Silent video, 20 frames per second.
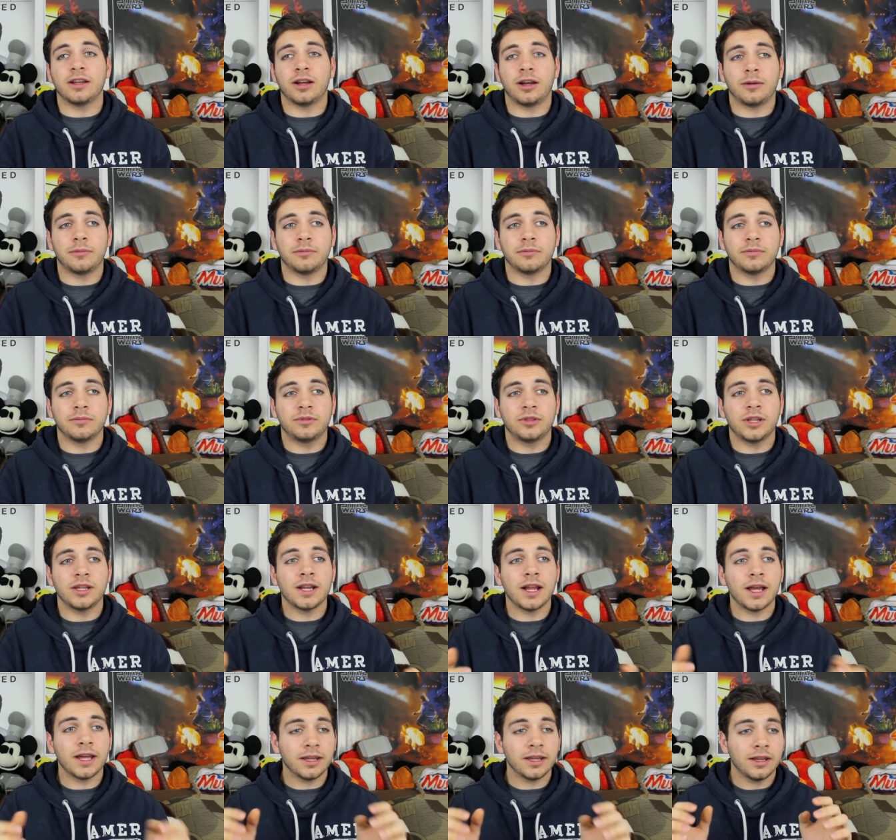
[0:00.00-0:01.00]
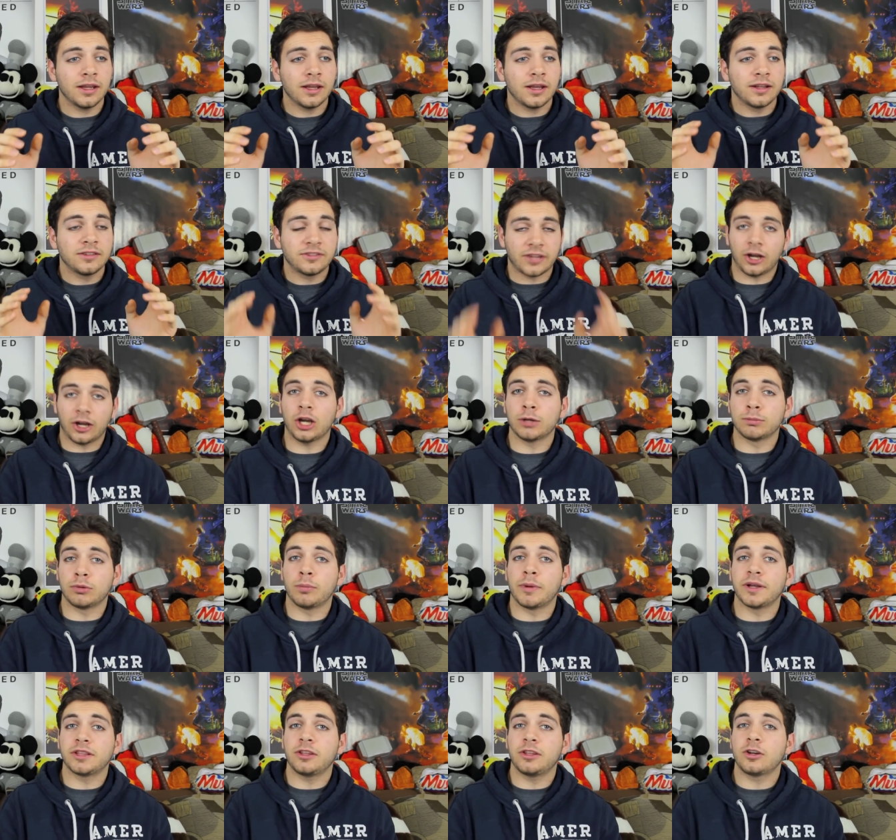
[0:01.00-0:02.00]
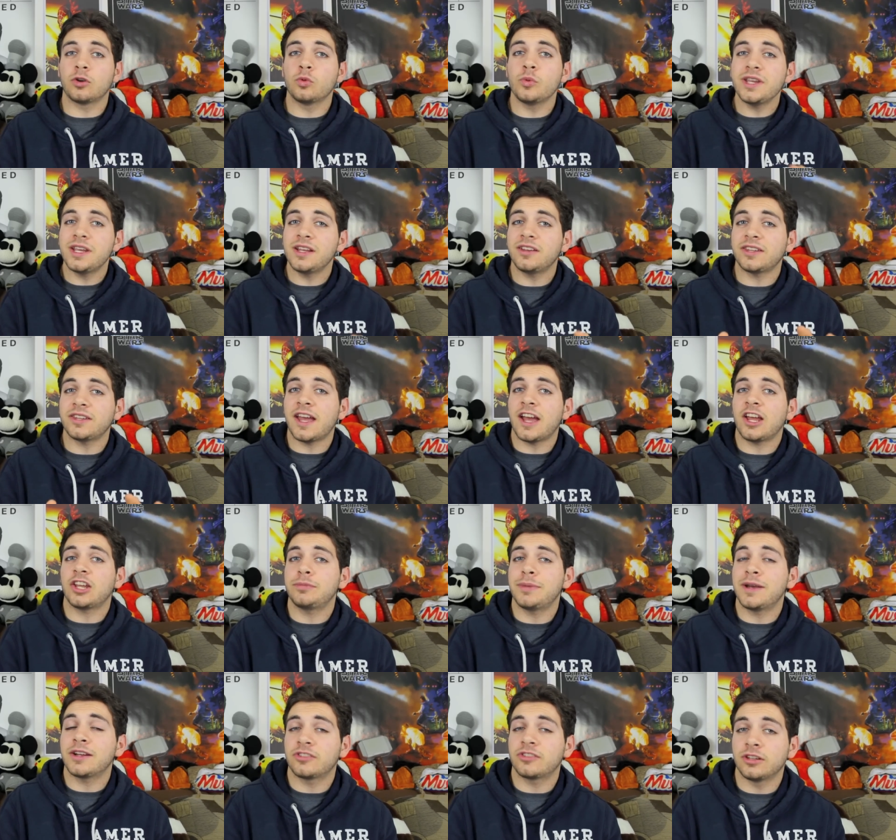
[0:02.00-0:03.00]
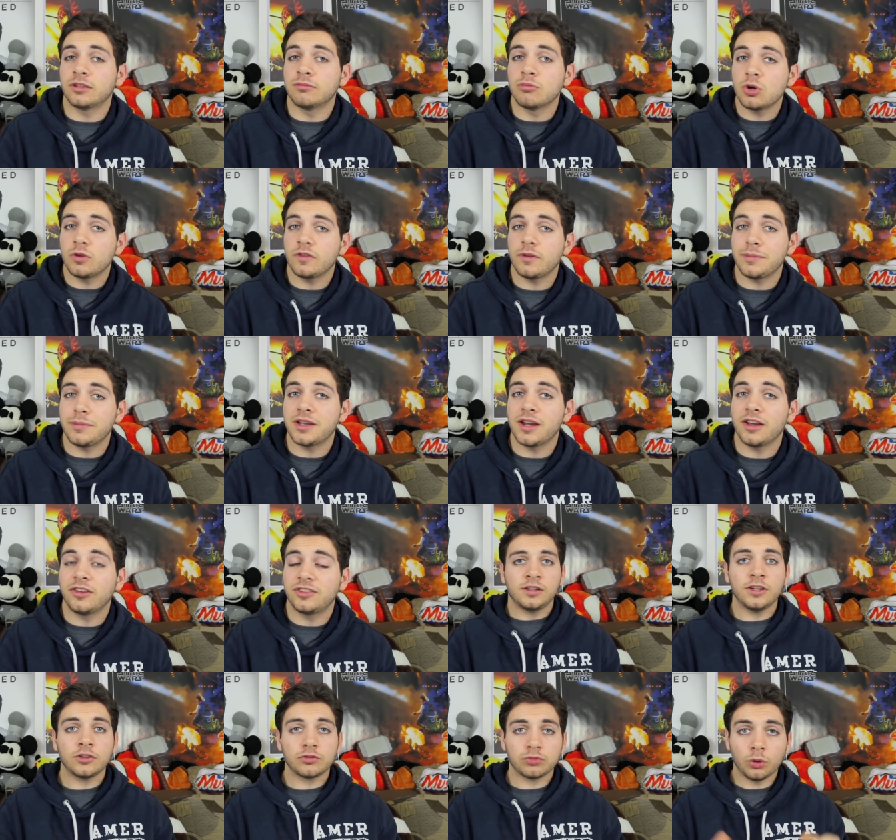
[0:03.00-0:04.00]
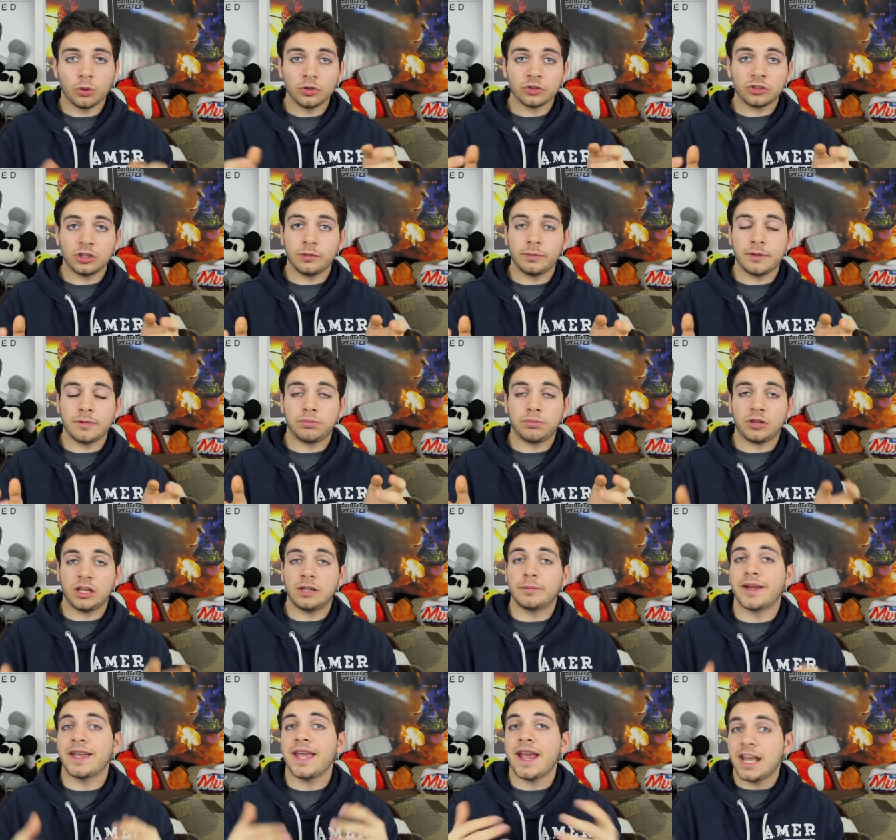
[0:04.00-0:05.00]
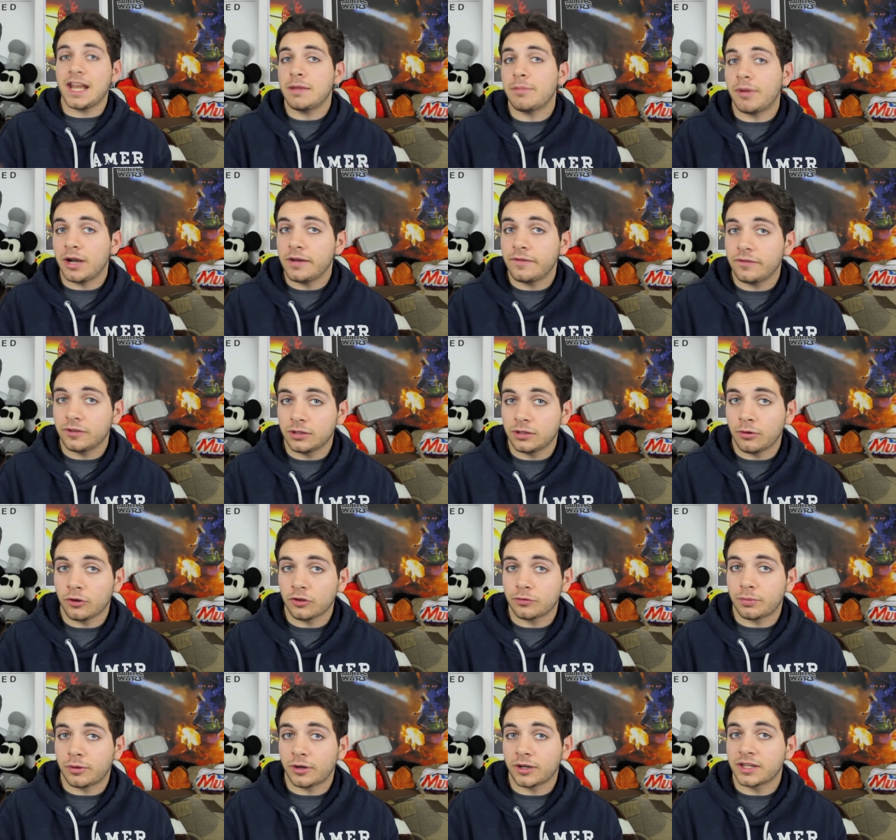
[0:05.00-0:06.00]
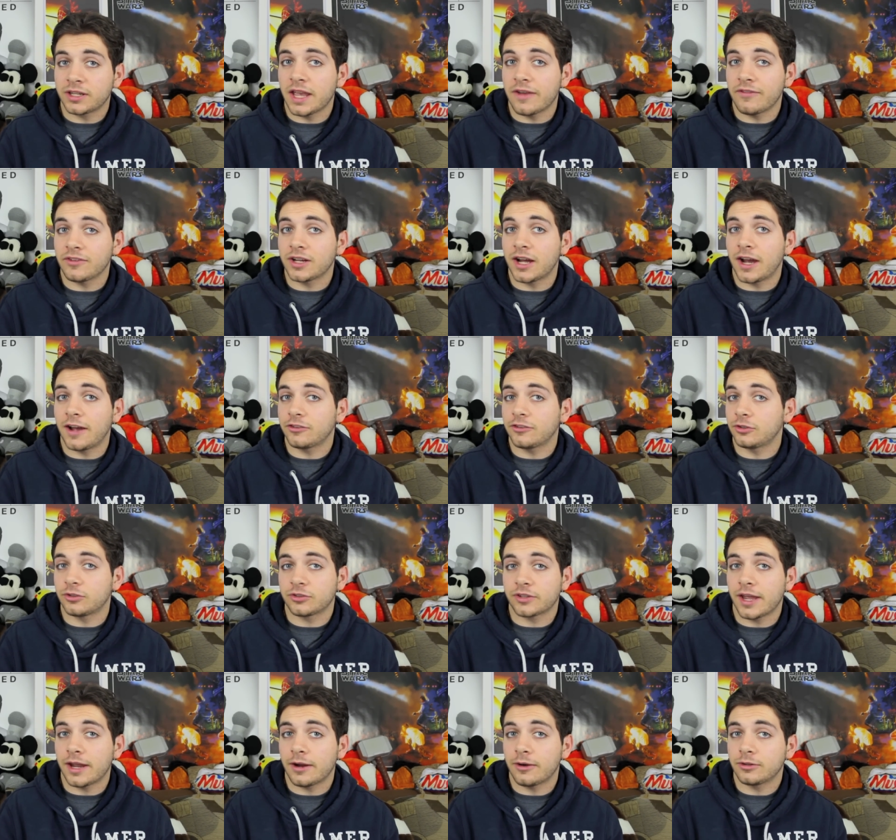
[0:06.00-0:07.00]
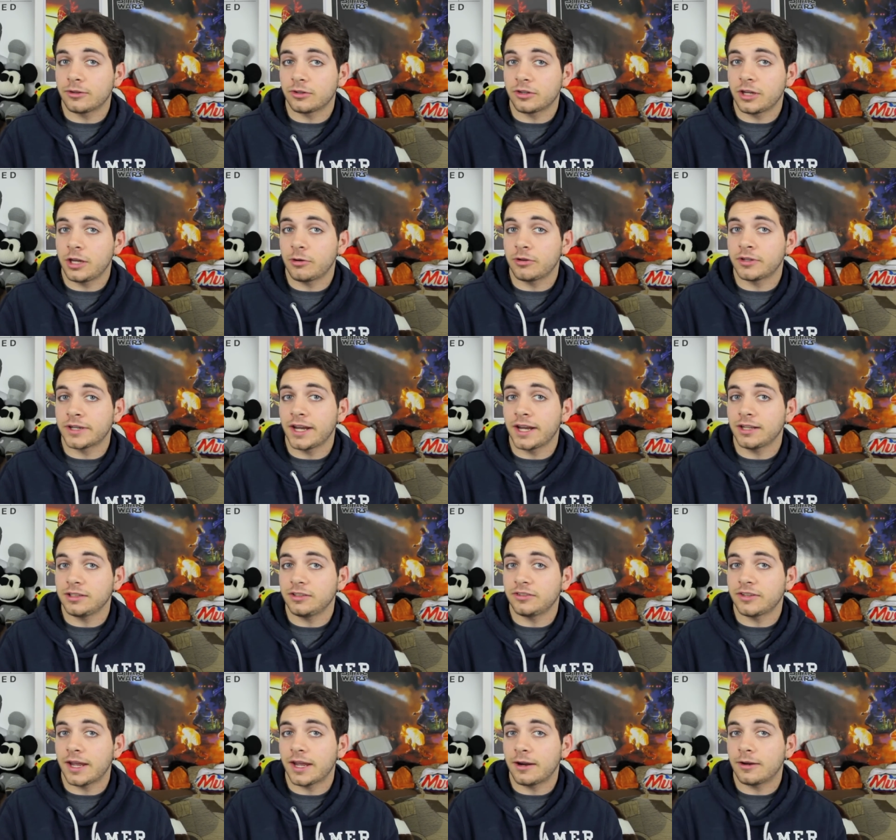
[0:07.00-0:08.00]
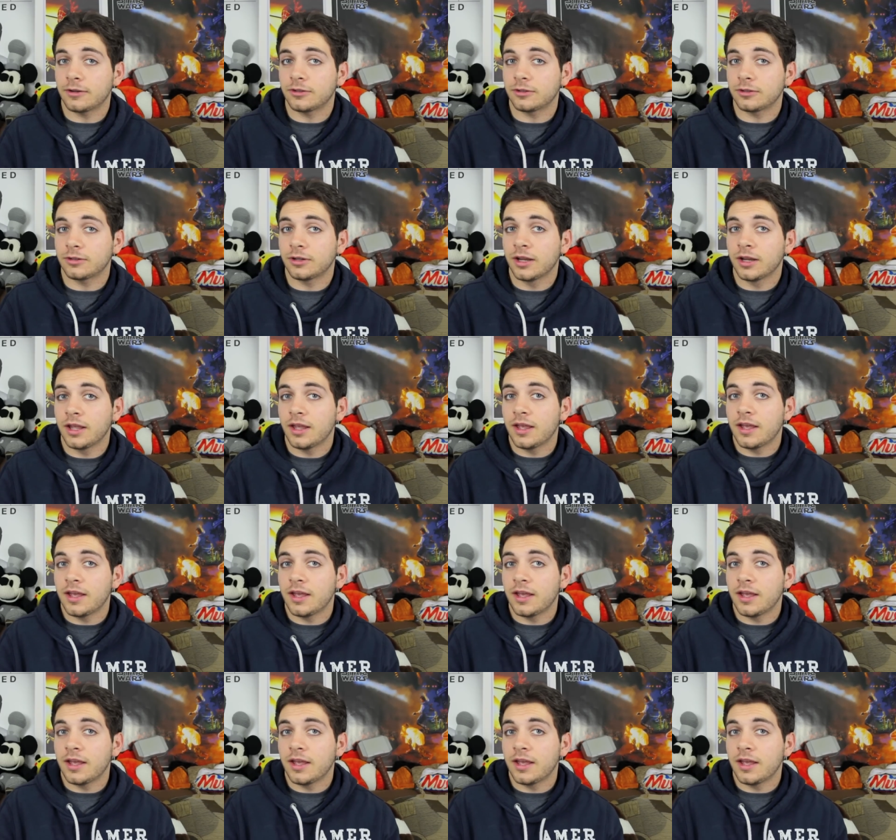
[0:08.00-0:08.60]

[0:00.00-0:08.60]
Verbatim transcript: They're not terrible, but they're the weakest aspects of the movie because these roles could have been played by anybody for the most part. Kevin Costner's character, Keira Knightley's character.